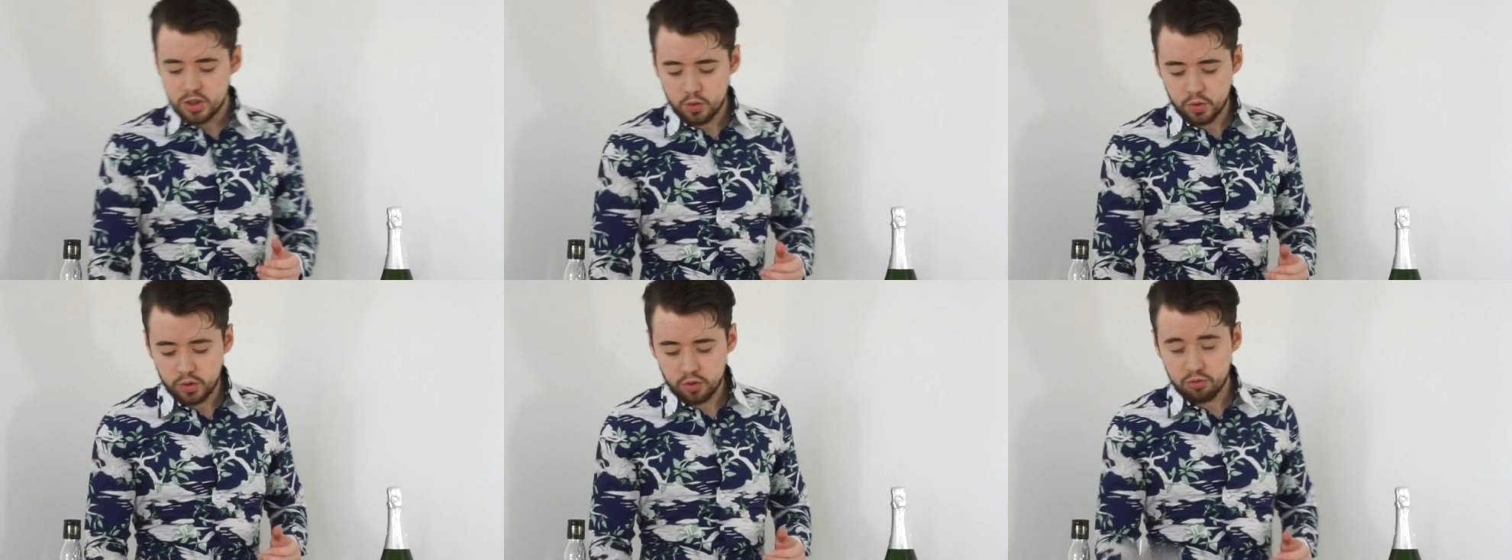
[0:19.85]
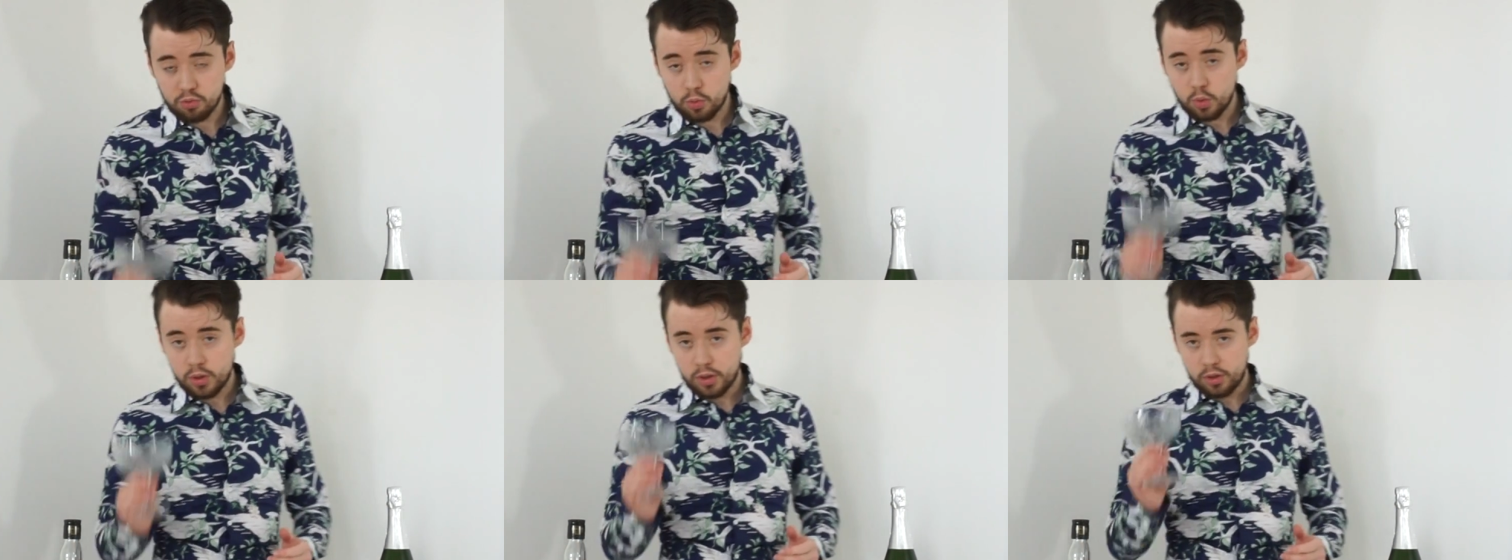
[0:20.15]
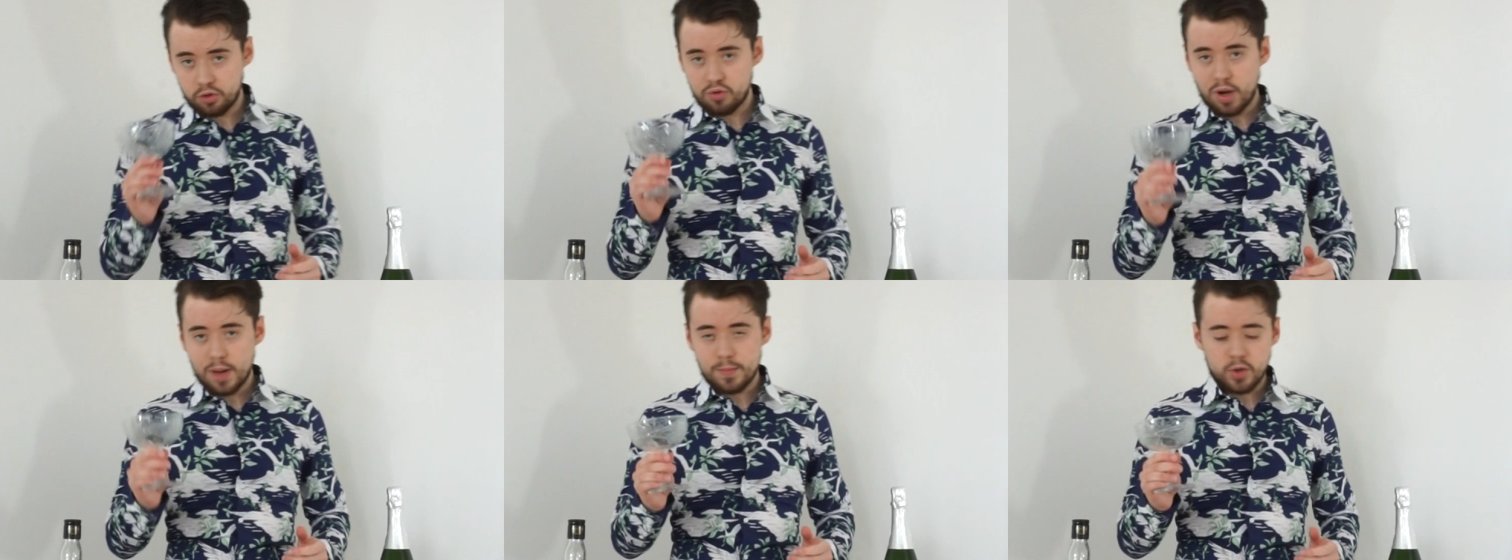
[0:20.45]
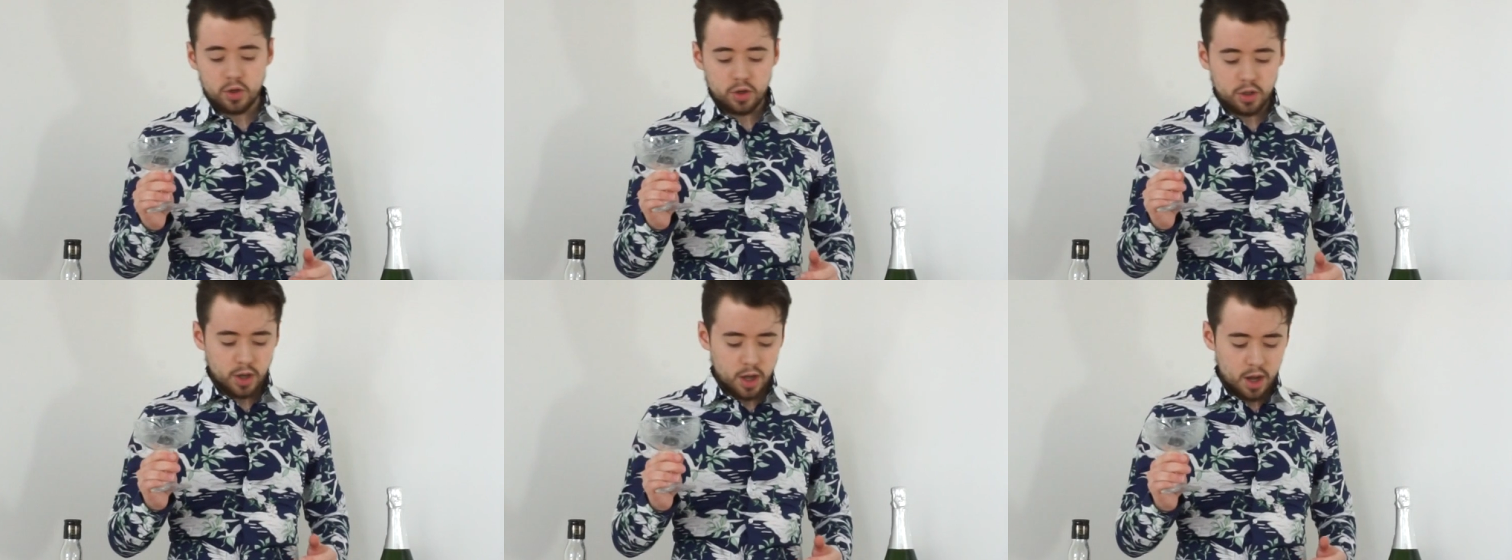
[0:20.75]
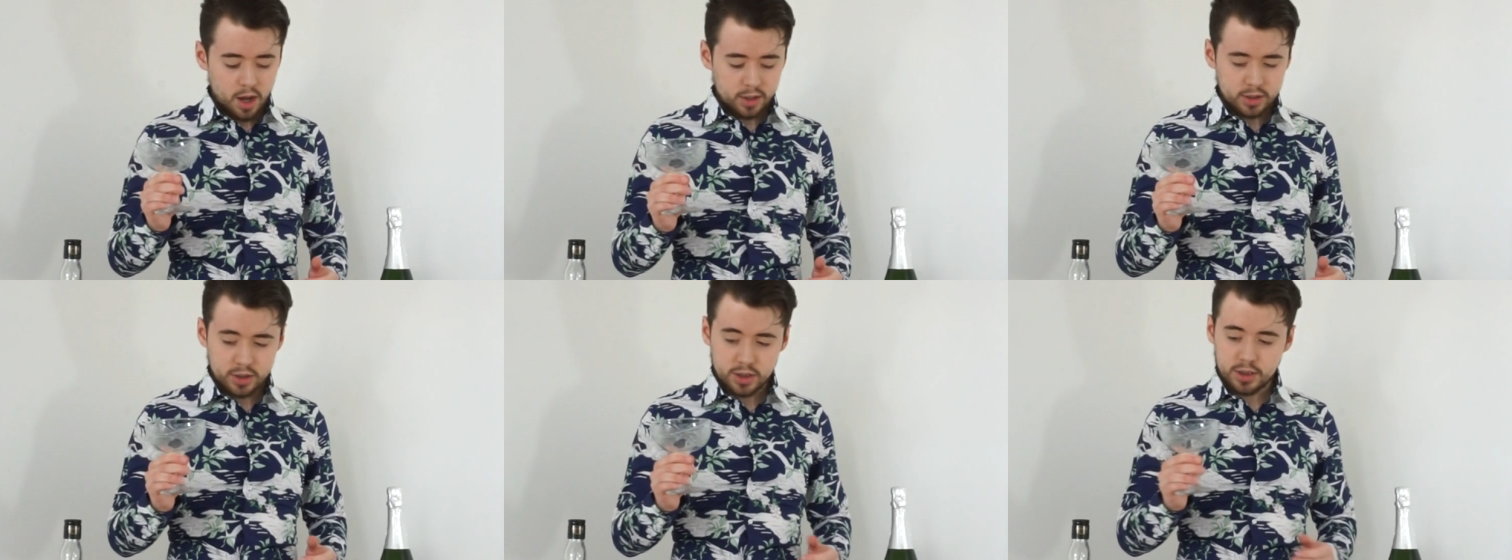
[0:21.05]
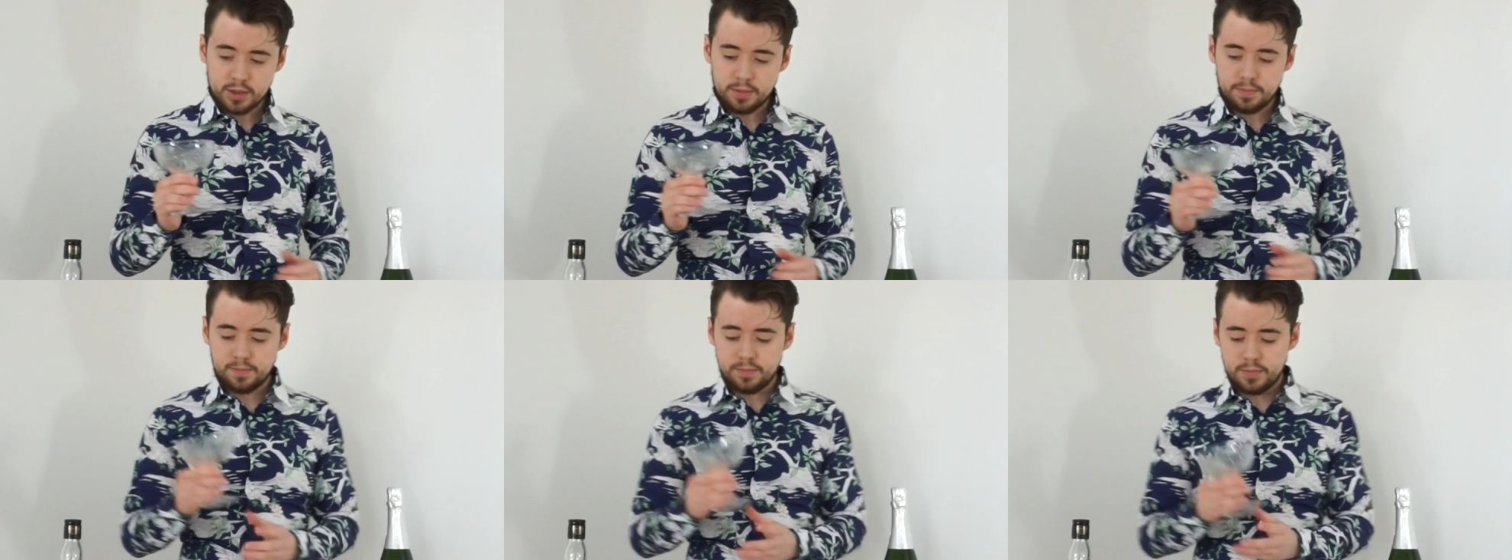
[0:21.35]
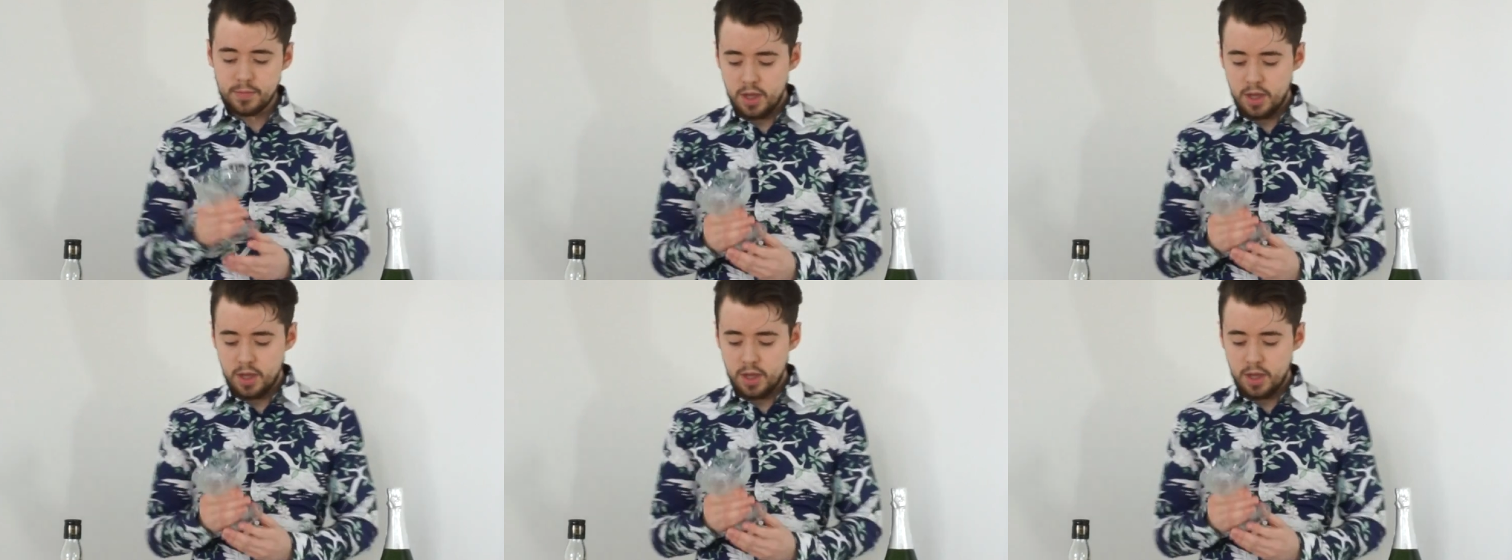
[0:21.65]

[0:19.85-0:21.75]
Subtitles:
you're going to want to grab your glass.